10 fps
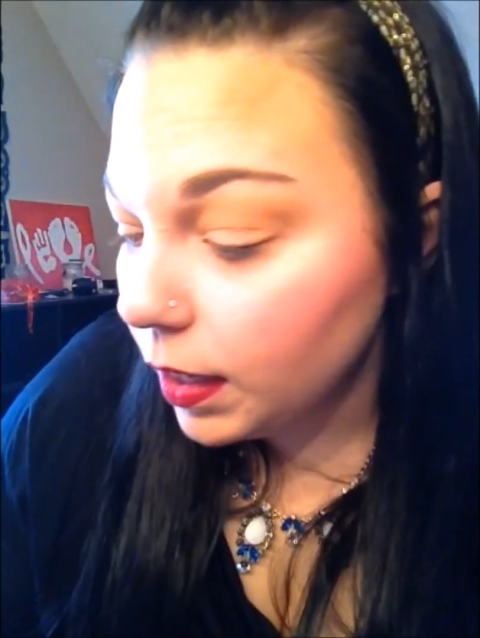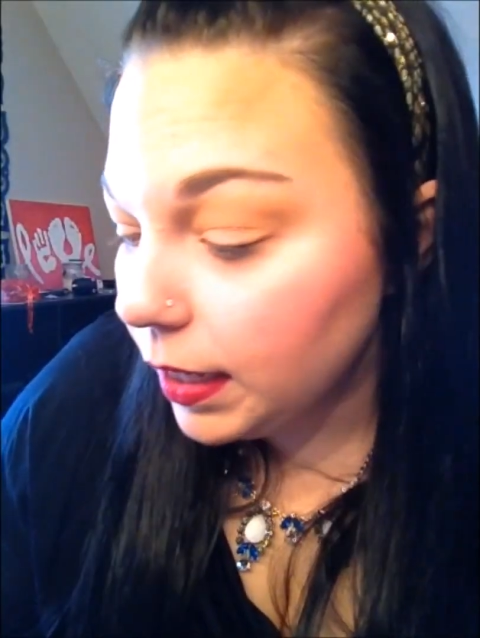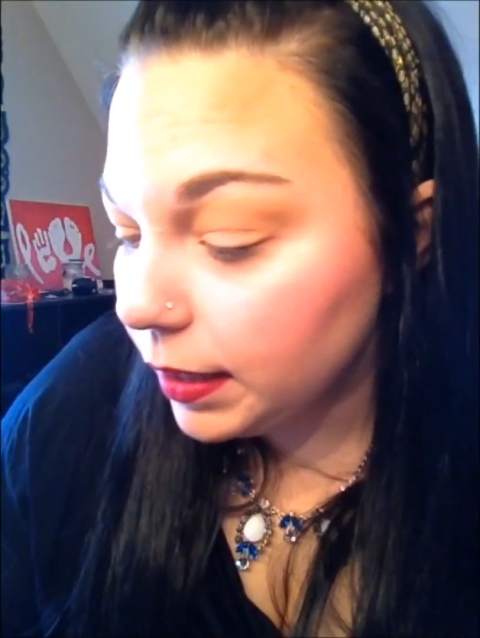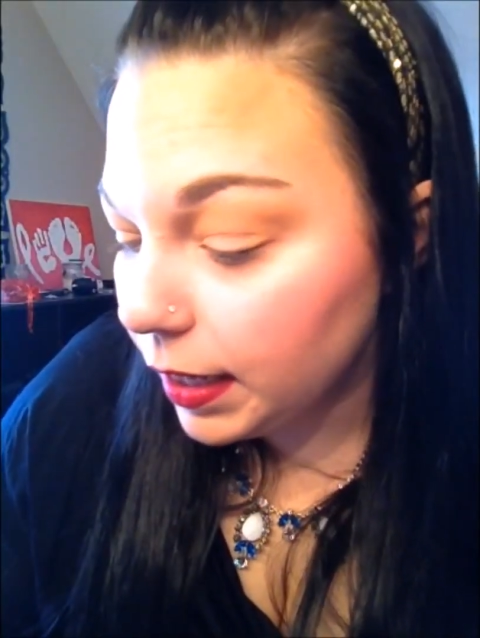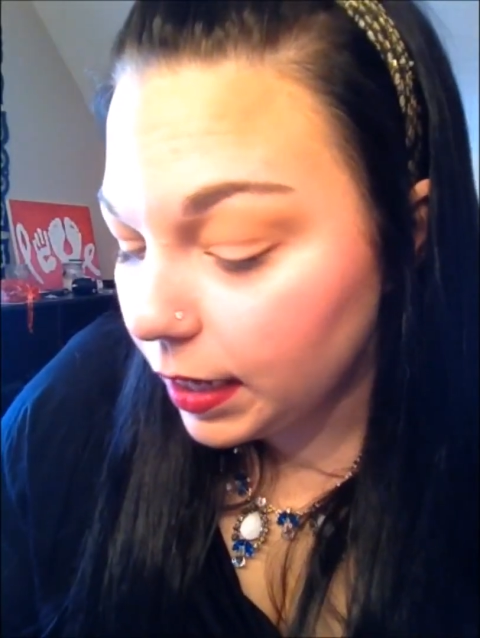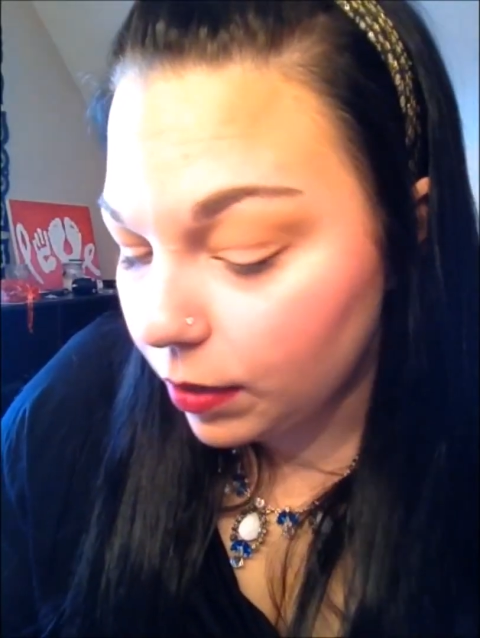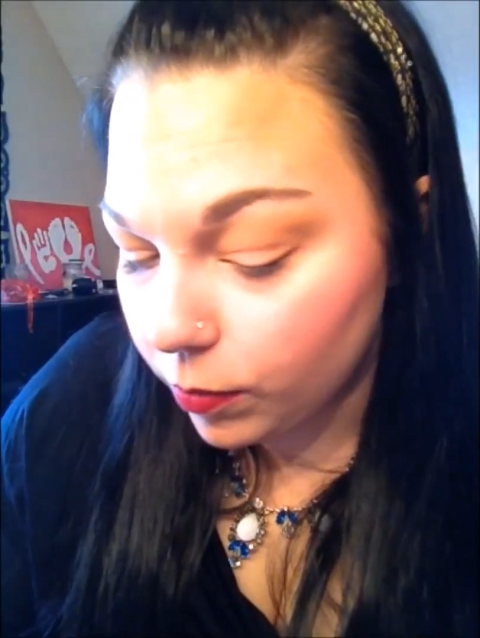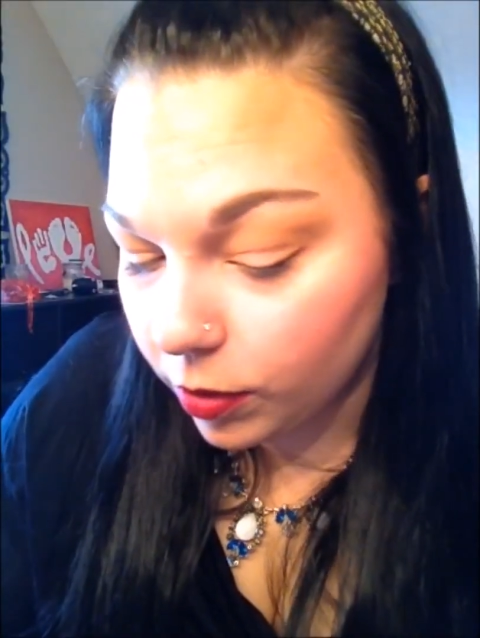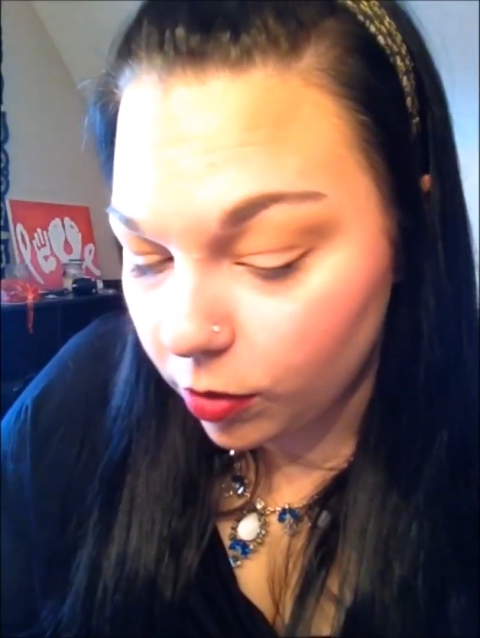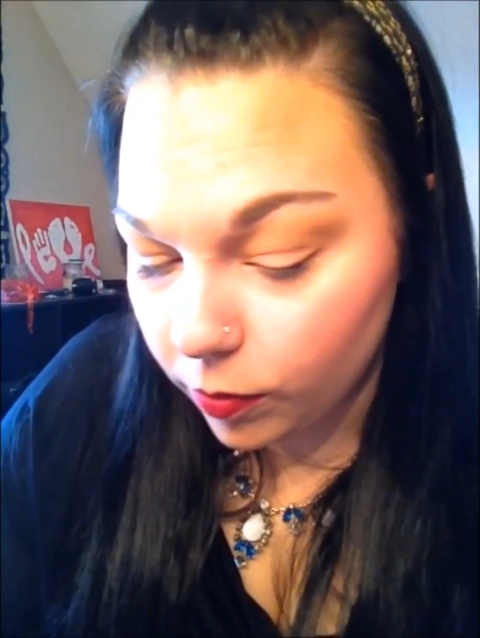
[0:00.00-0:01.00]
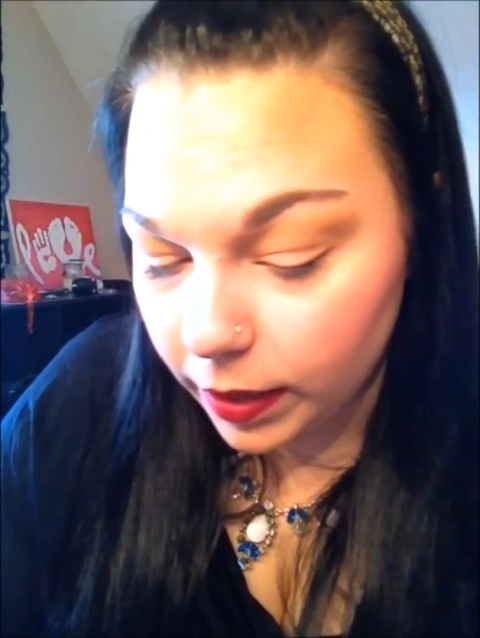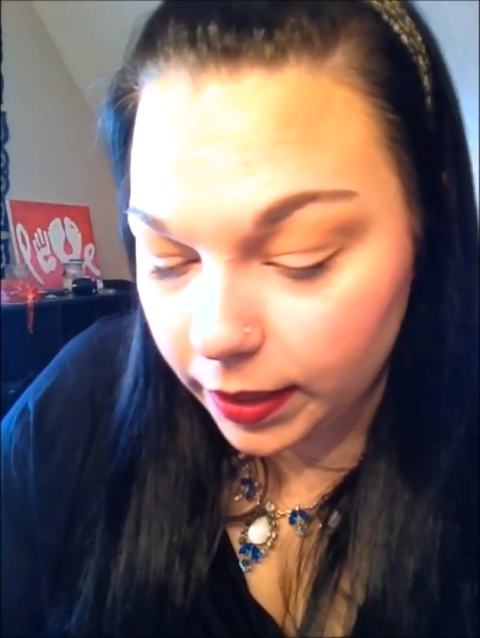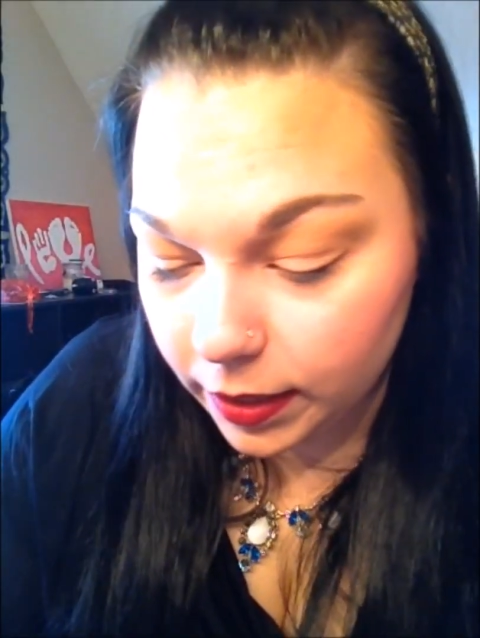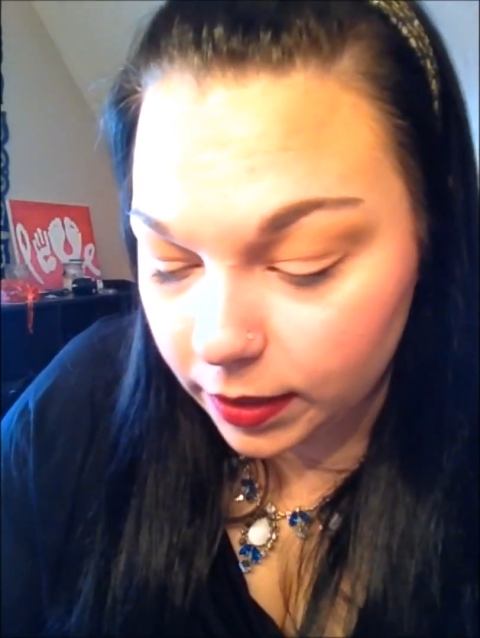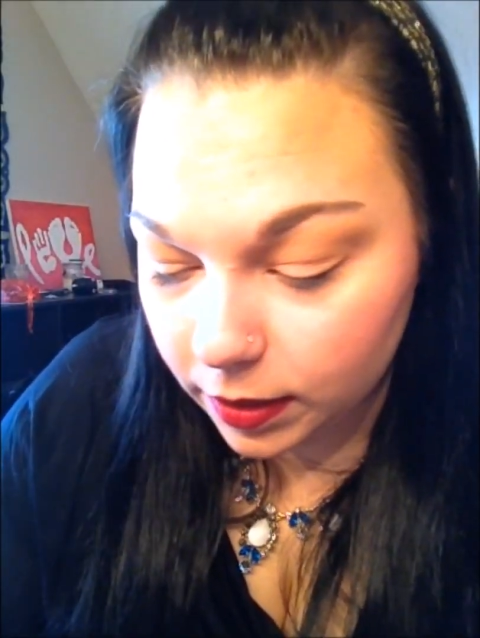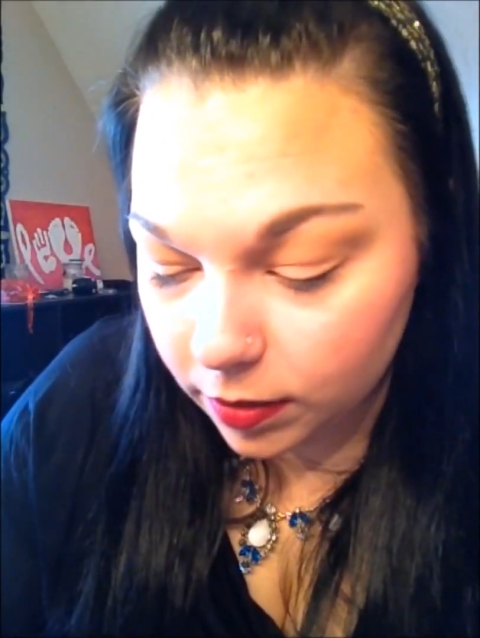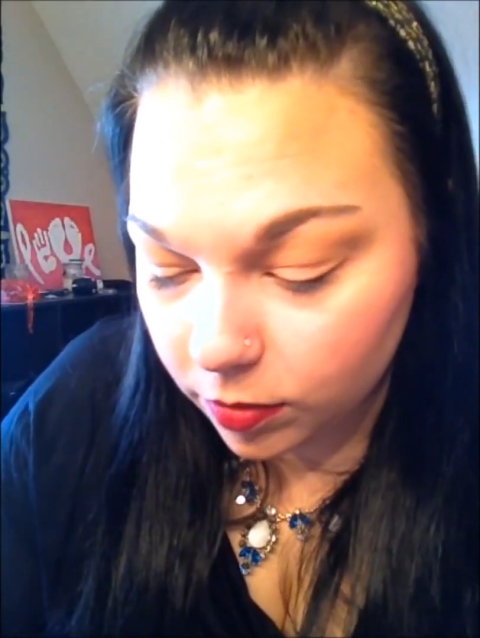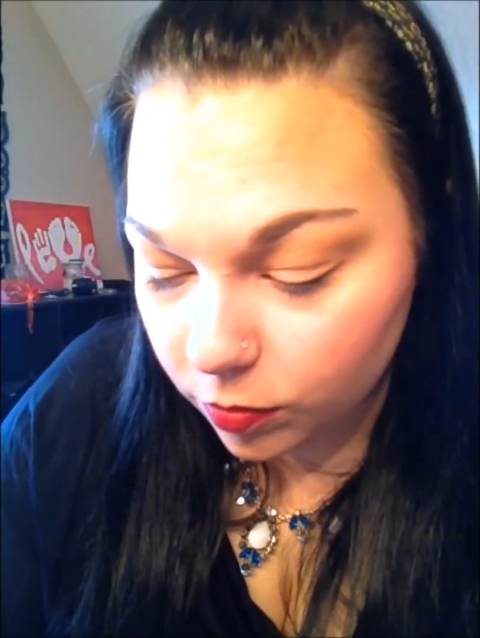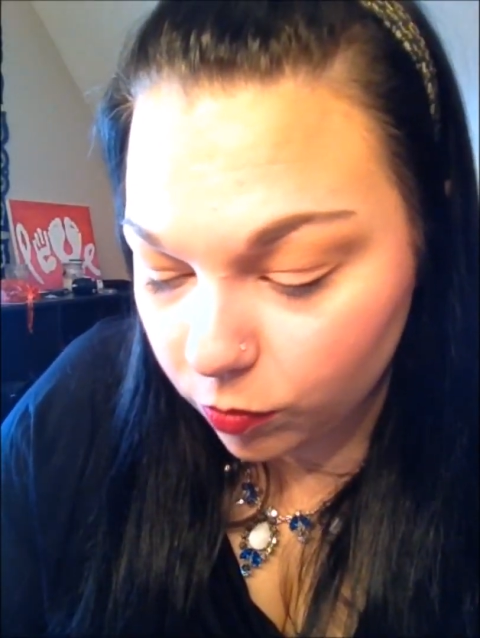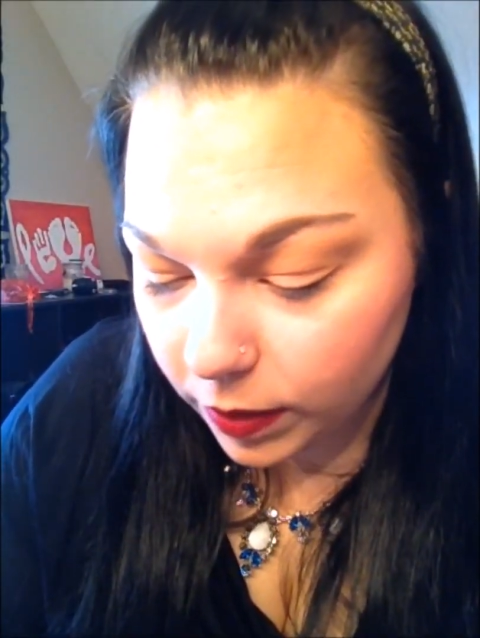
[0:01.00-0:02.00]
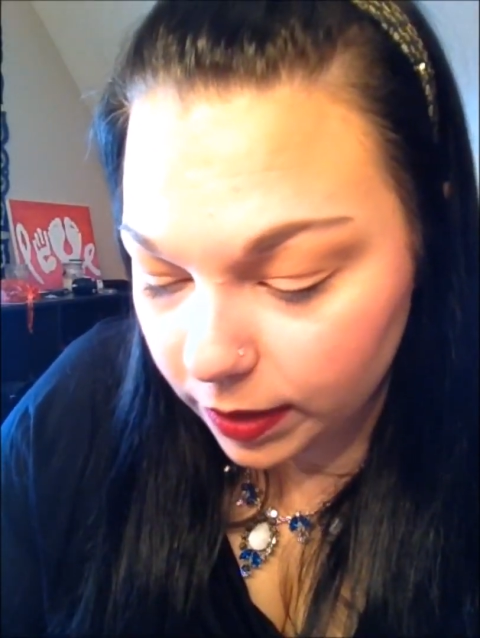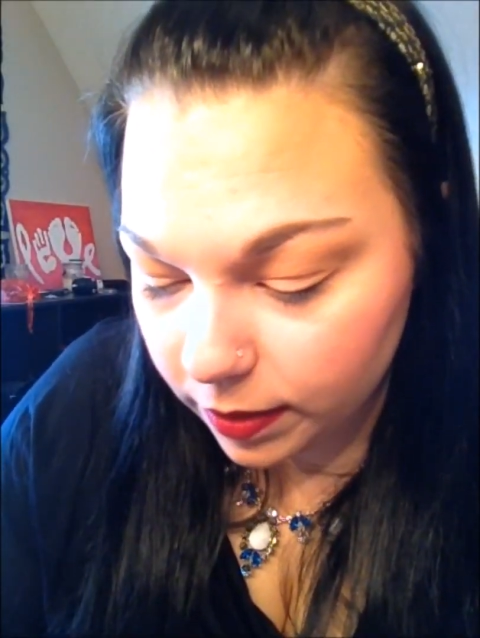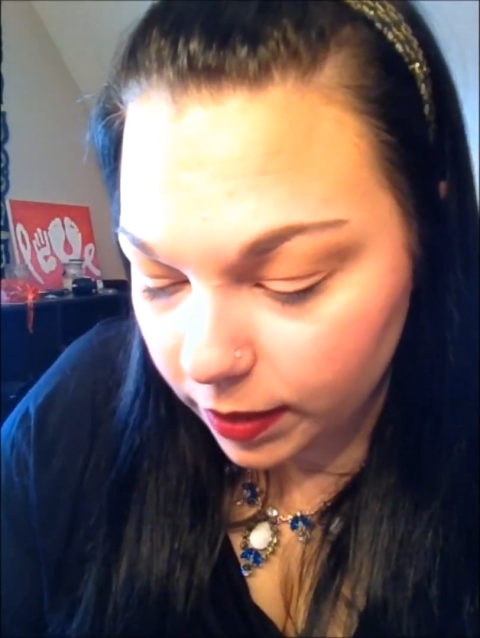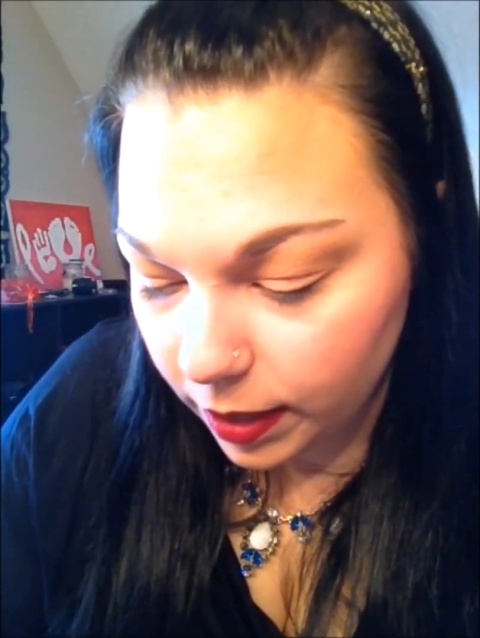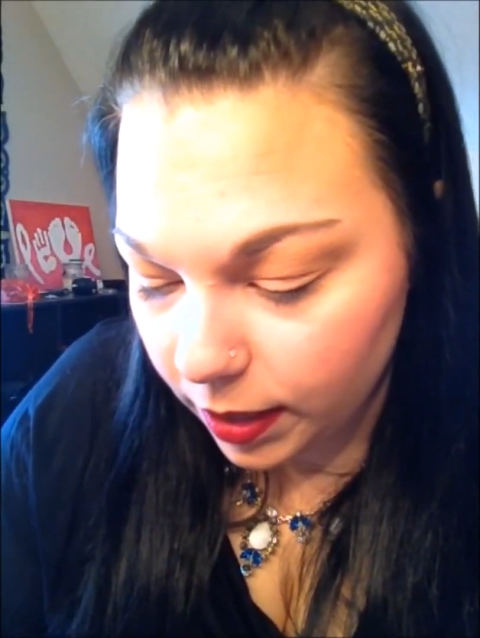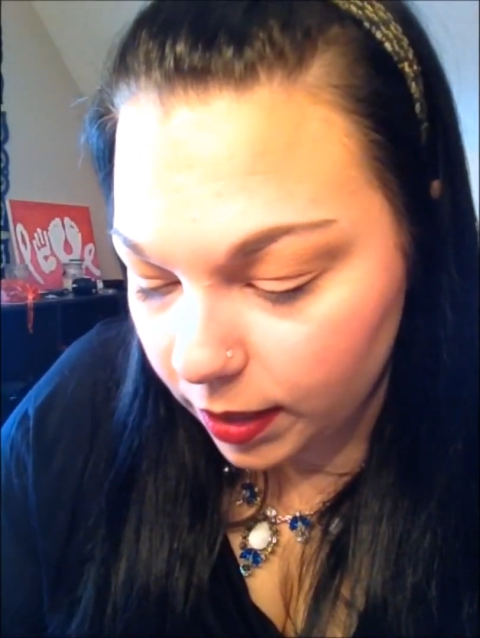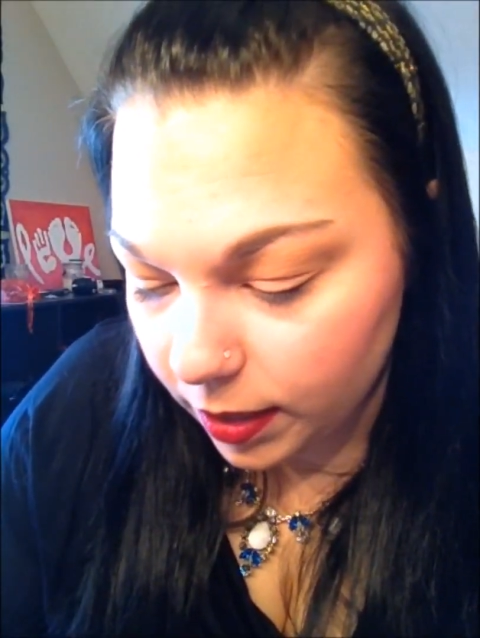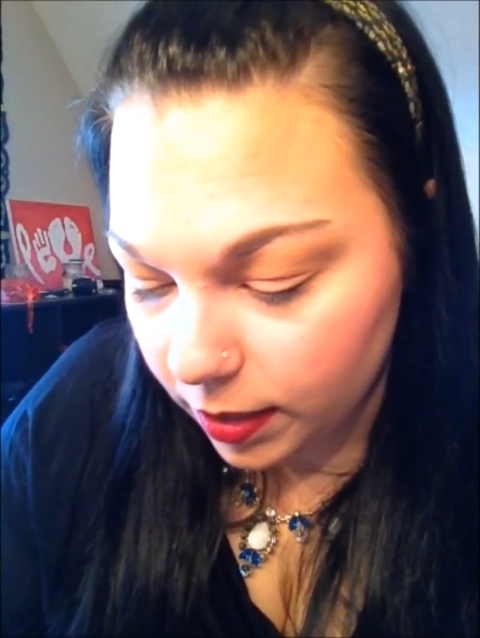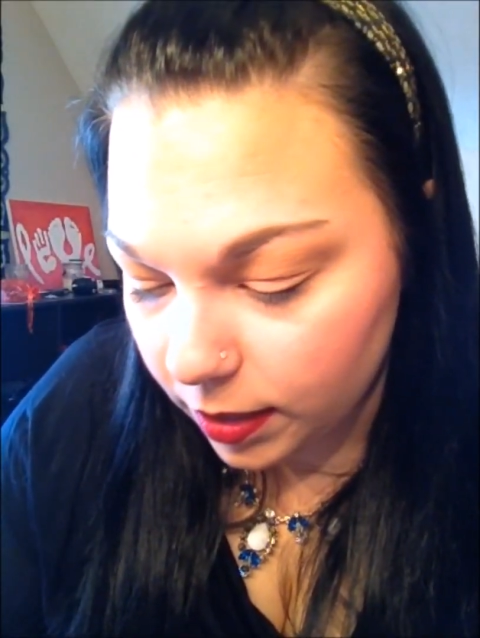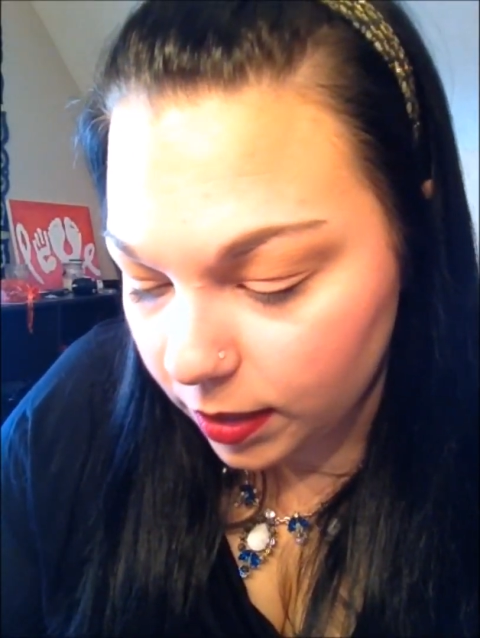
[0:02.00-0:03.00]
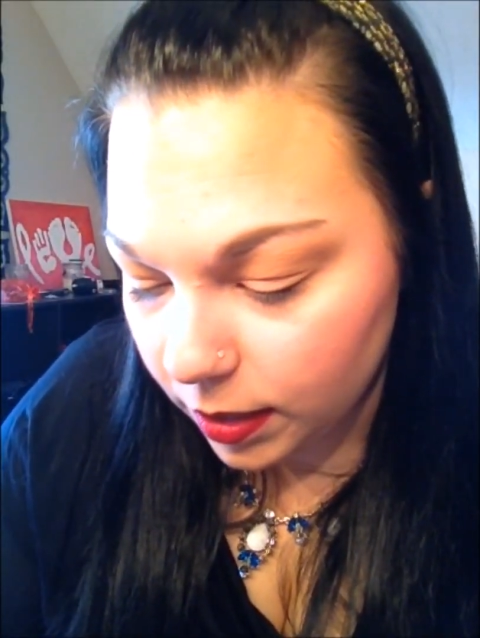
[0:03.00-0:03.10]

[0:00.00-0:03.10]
And then I will go in with a